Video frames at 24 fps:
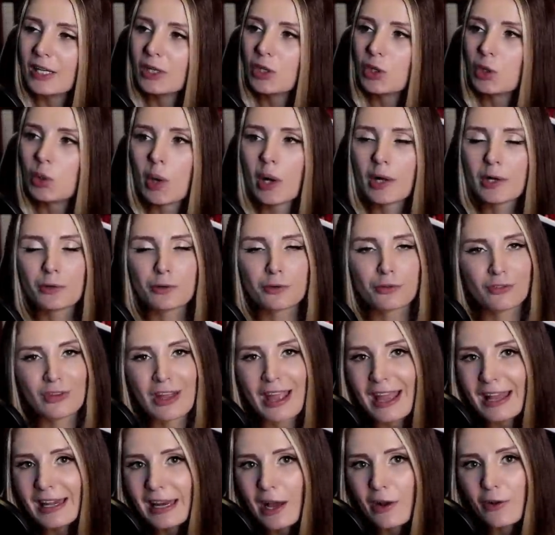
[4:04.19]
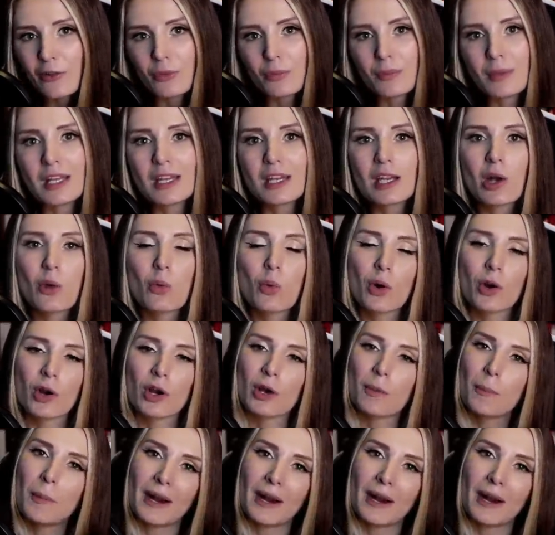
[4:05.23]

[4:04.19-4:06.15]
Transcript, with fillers: you understand how the media work,